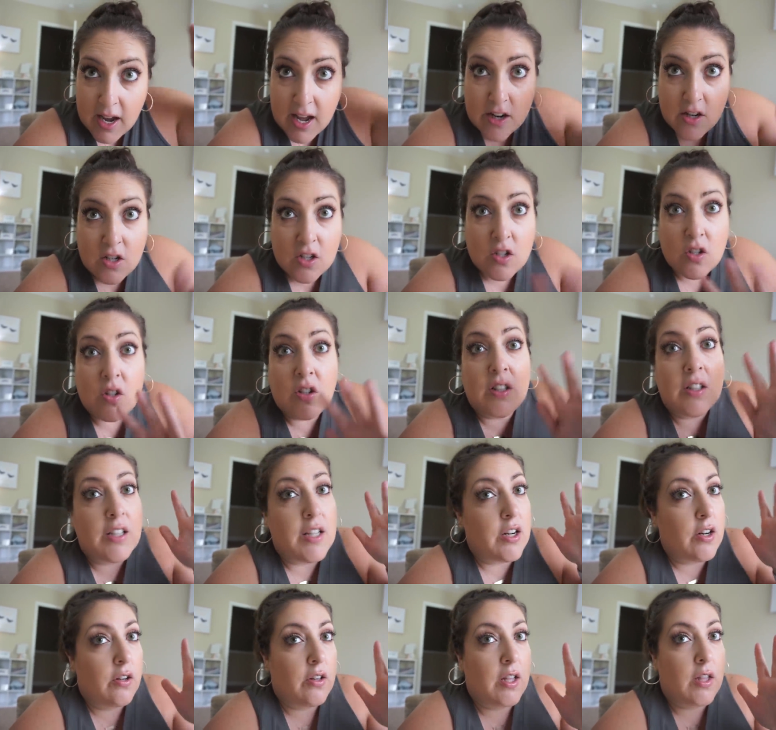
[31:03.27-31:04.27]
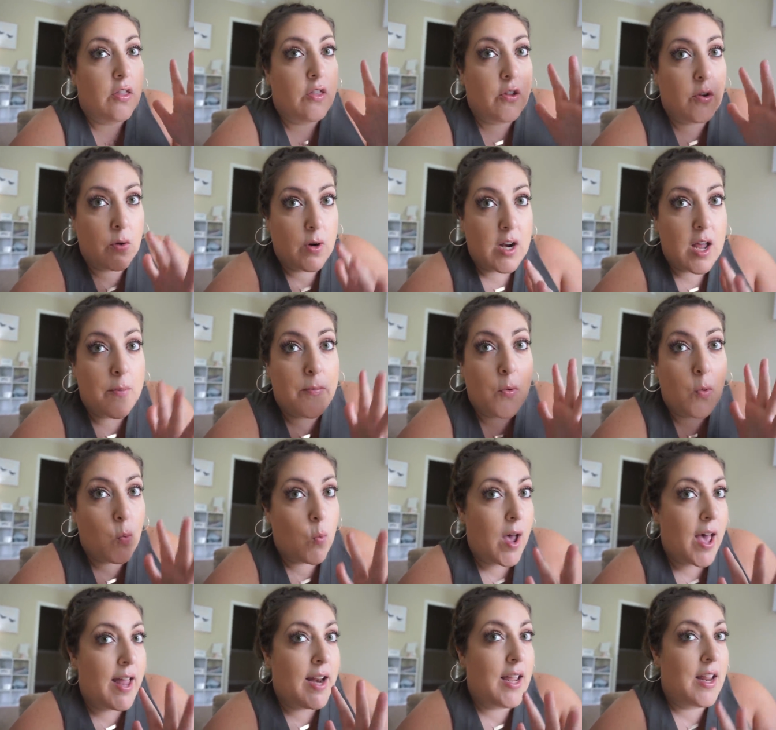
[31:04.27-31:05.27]
I just literally threw it up
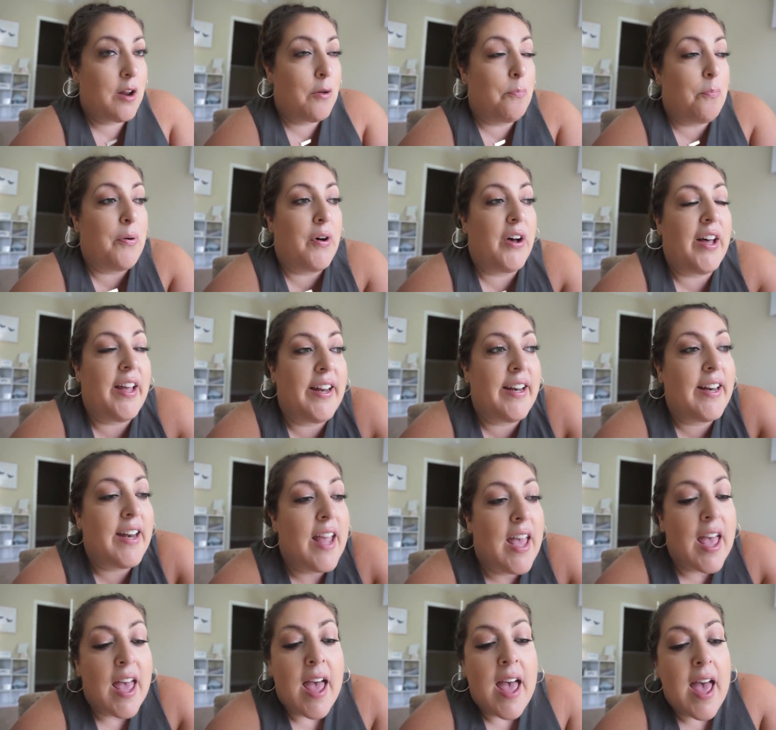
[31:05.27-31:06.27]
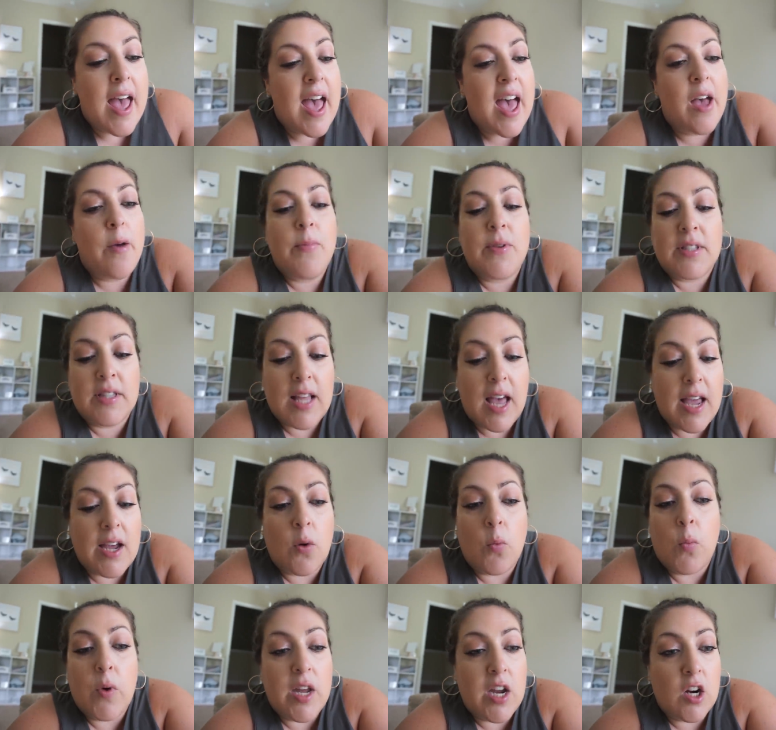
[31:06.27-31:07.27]
wet in a bun and was
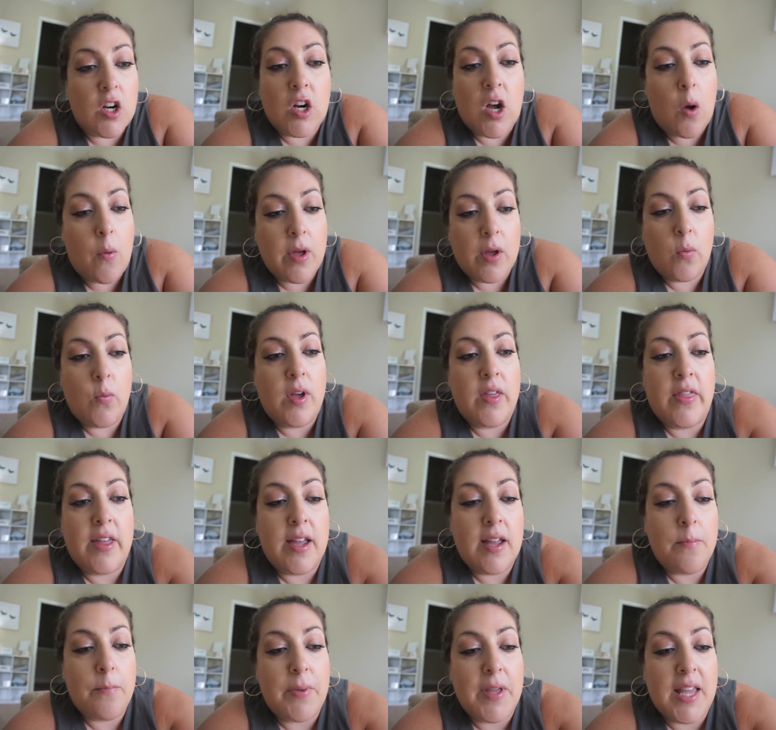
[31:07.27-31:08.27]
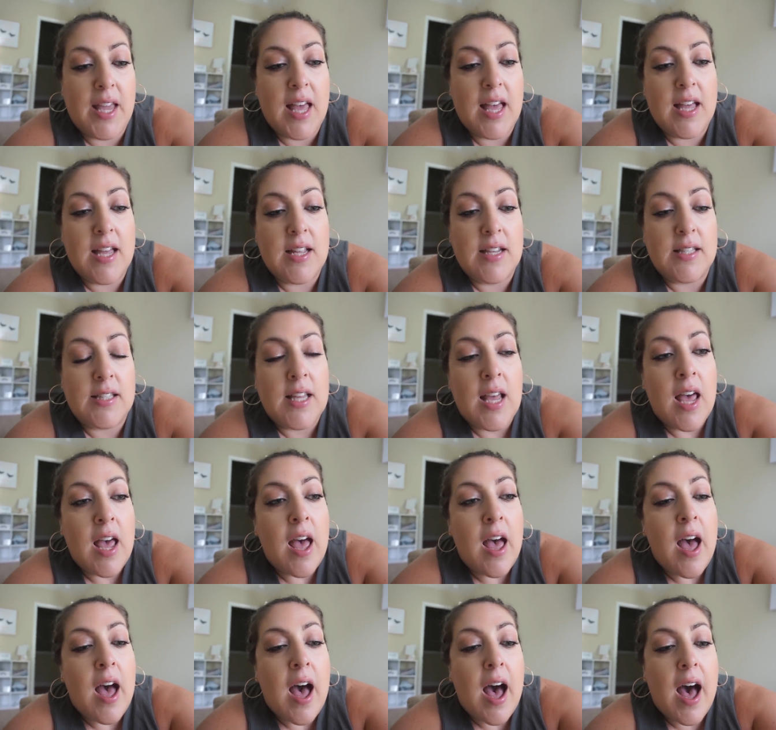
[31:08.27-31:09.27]
like, we are going with it because
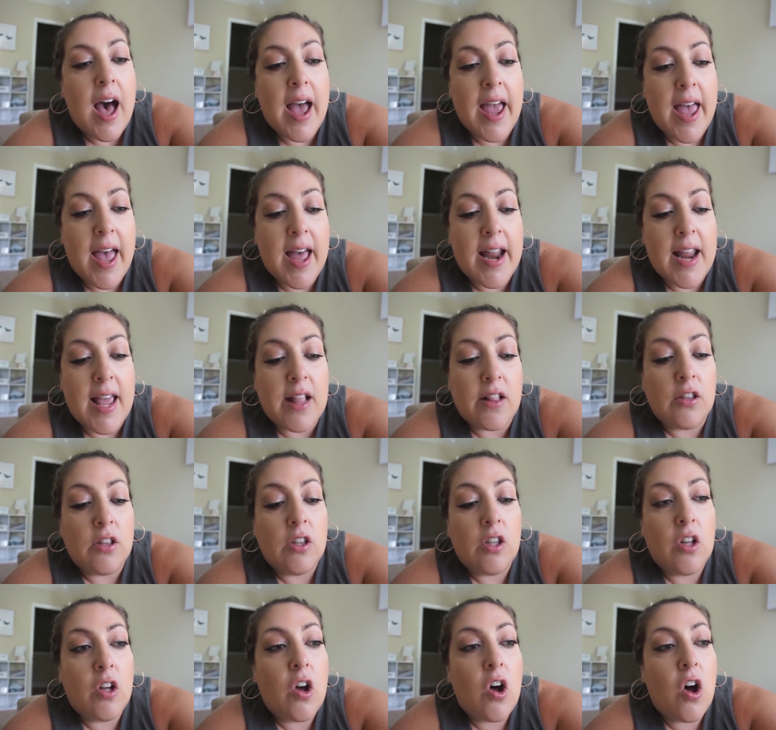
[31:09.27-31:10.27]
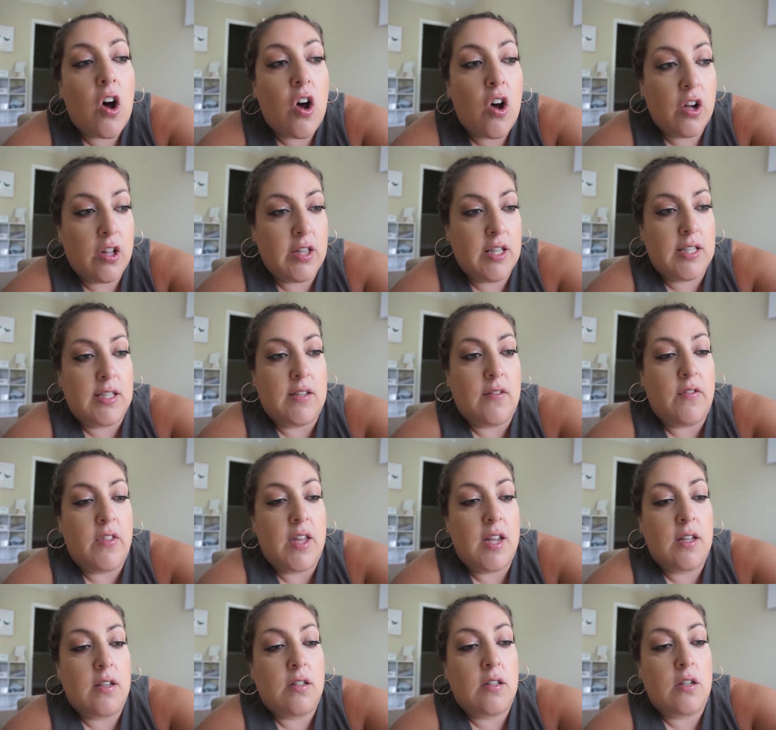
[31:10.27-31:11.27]
I had a long list of
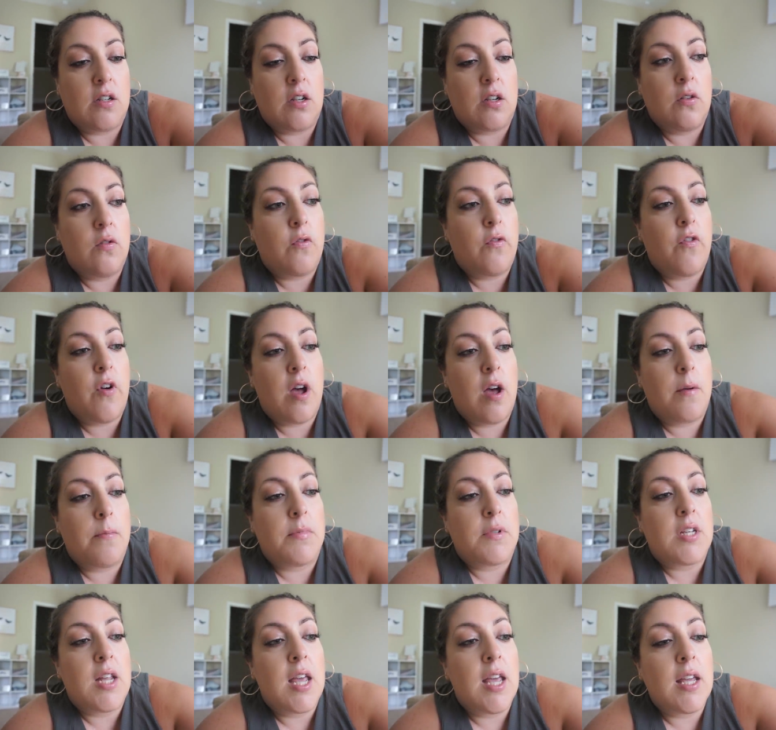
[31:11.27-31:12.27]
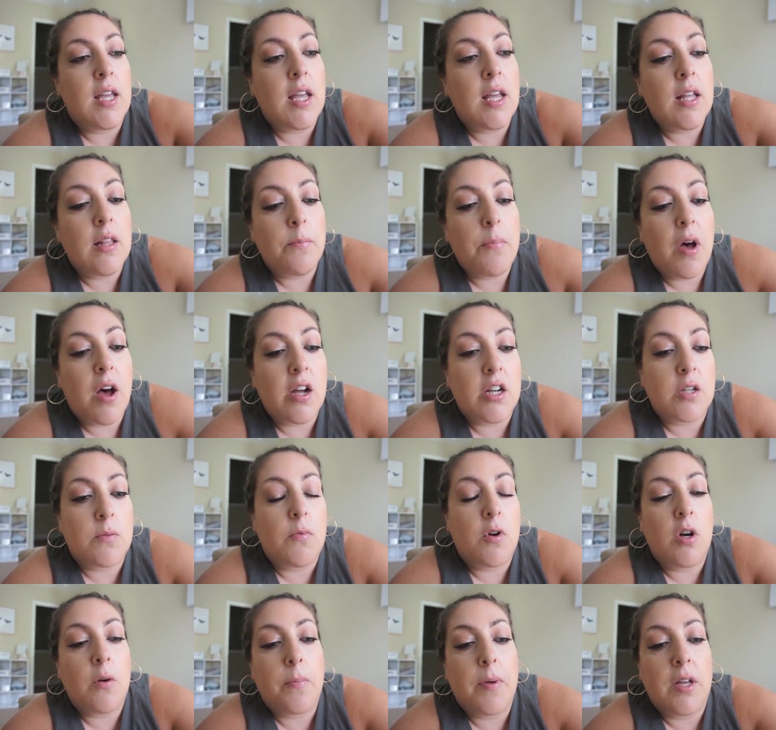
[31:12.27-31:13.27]
things to do from taking
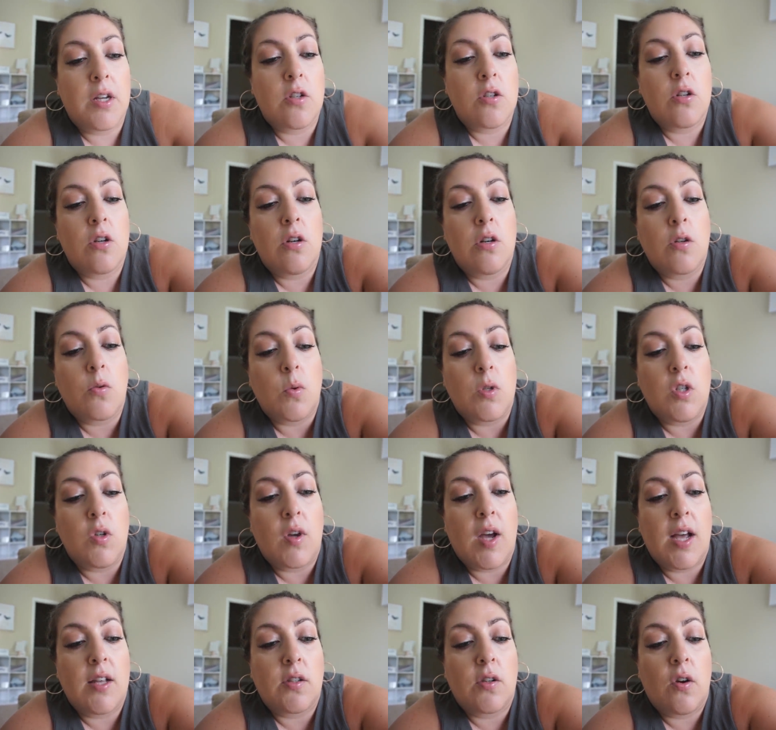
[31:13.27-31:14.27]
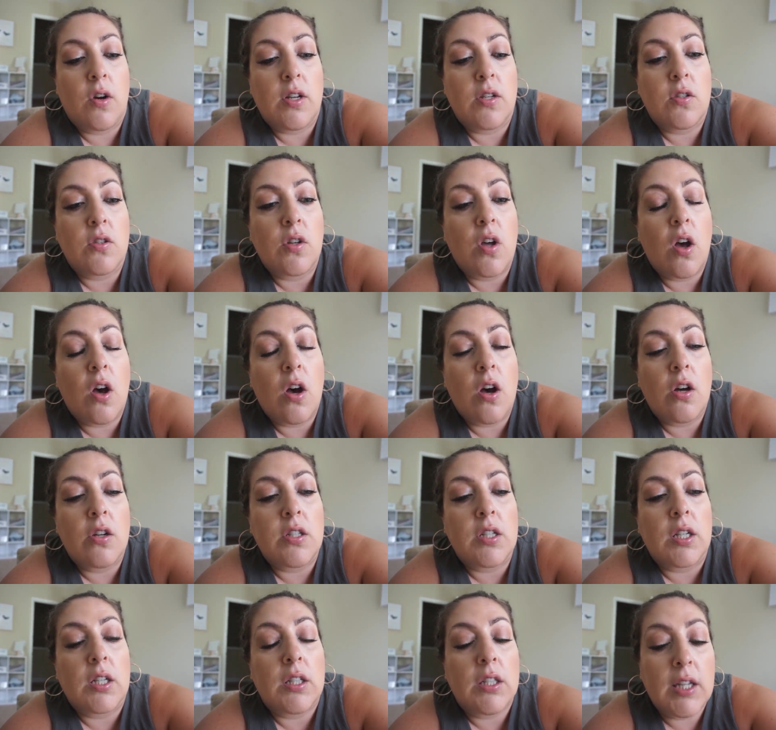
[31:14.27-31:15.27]
Poshmark pictures, which you guys already saw,
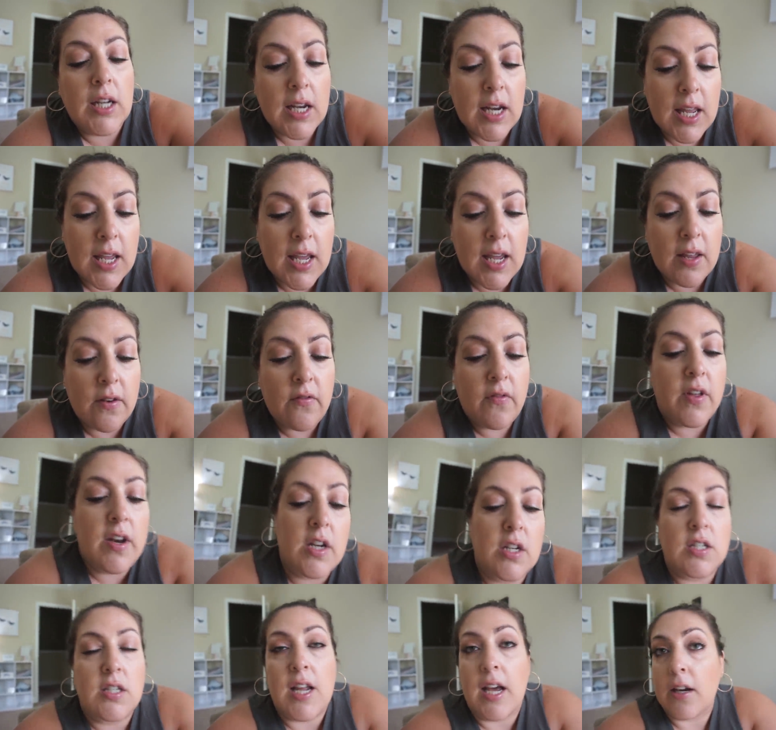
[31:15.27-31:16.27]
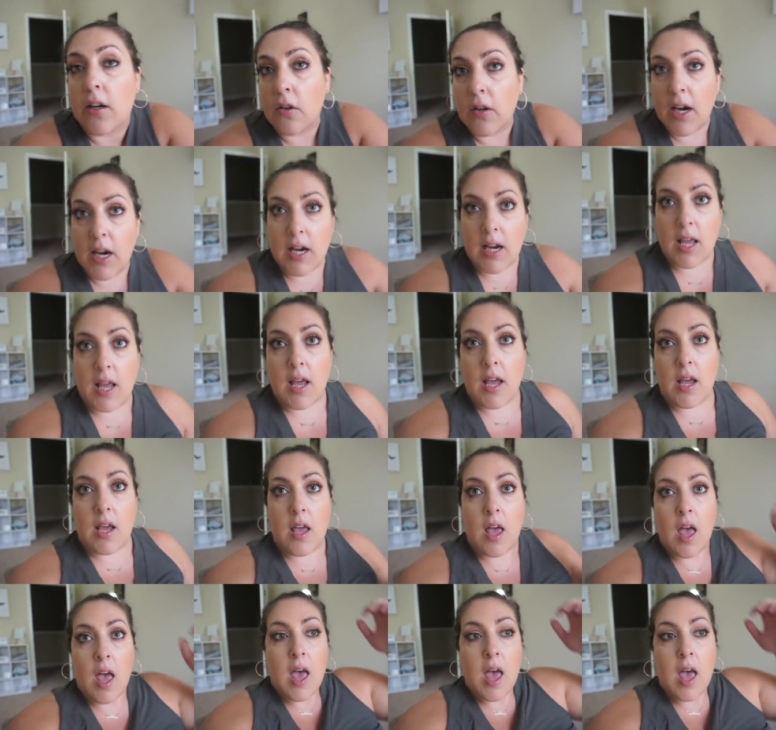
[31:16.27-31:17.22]
to cleaning and finished decorating.